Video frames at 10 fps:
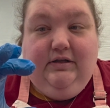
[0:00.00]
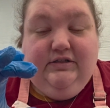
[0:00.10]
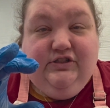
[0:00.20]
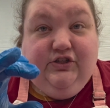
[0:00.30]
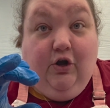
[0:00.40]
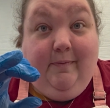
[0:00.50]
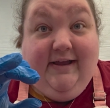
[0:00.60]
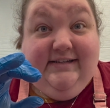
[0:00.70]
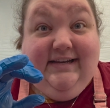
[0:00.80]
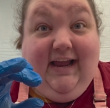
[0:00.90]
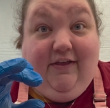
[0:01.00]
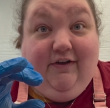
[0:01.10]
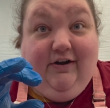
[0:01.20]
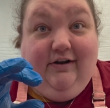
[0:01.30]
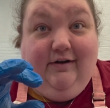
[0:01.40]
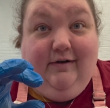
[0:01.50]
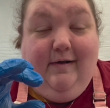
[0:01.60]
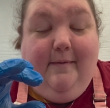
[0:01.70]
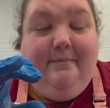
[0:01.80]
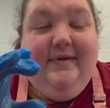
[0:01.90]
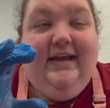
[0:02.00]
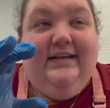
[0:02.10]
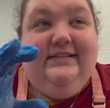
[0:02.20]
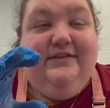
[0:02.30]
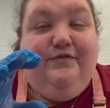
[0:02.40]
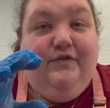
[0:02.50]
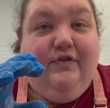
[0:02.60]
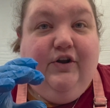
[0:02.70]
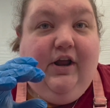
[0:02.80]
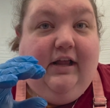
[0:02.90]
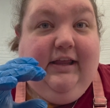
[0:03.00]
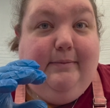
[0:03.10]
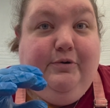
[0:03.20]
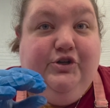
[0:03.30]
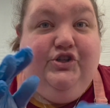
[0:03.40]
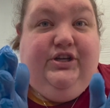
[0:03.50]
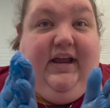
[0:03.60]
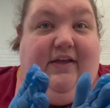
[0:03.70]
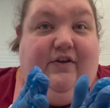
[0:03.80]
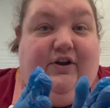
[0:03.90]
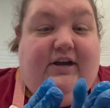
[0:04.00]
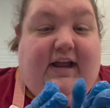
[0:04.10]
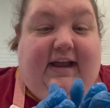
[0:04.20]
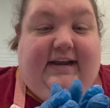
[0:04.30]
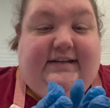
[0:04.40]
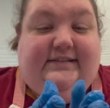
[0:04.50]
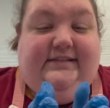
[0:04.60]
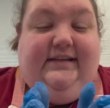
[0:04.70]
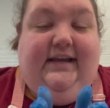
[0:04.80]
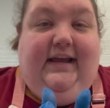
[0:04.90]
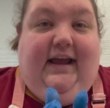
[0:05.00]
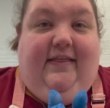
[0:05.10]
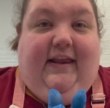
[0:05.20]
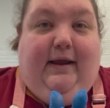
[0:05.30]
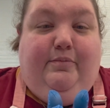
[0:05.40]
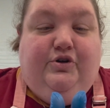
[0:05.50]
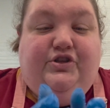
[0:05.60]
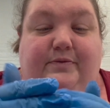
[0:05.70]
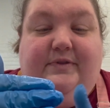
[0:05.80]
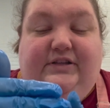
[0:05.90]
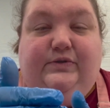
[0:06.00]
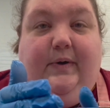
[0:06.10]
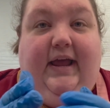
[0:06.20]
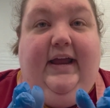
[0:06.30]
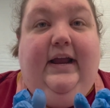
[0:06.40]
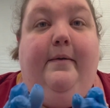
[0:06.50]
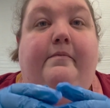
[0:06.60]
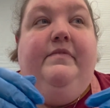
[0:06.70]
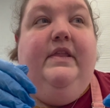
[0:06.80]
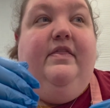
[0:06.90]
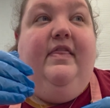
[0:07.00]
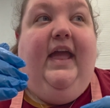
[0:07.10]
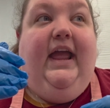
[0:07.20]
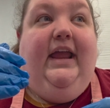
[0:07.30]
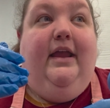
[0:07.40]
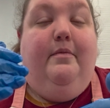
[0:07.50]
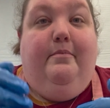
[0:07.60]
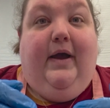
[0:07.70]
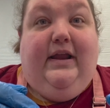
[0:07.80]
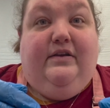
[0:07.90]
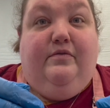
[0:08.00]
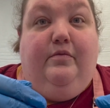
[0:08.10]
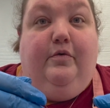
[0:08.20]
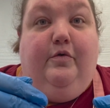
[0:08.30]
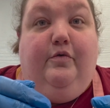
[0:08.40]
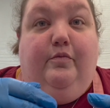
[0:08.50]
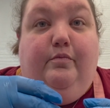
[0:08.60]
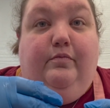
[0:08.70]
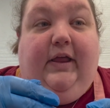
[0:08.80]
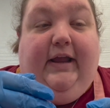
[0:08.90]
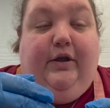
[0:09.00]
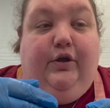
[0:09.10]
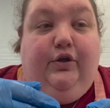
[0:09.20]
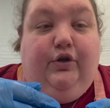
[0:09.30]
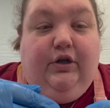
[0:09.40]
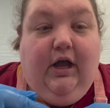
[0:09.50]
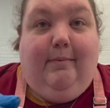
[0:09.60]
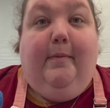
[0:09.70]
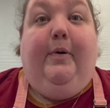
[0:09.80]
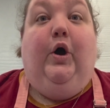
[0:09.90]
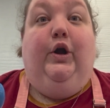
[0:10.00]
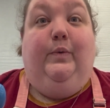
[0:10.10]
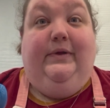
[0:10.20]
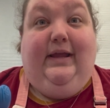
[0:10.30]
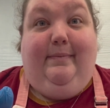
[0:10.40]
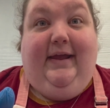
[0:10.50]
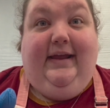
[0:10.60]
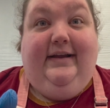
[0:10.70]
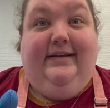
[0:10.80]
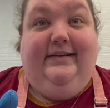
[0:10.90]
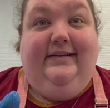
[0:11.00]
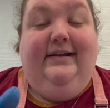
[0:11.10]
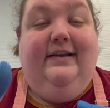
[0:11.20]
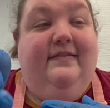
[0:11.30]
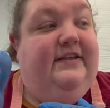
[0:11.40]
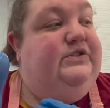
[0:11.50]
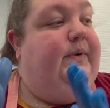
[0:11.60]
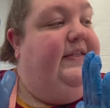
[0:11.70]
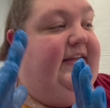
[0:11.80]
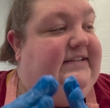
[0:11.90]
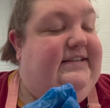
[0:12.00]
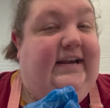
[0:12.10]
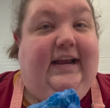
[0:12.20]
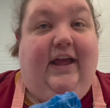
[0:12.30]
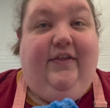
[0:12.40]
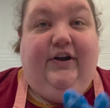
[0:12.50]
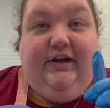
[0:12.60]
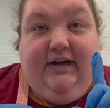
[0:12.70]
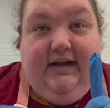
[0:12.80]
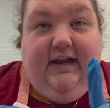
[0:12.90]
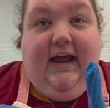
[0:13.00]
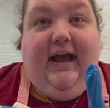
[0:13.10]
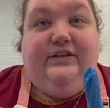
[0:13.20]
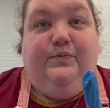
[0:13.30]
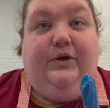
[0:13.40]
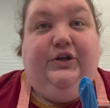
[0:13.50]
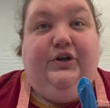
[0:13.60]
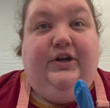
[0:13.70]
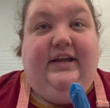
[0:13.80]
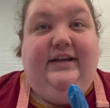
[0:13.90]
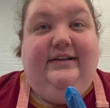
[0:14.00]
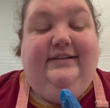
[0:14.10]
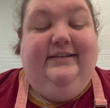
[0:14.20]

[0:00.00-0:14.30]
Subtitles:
snowmen together, because if they're not like pushed together nice, and then I push them this way, they might like come apart when they bake. This way they stay together as one cookie.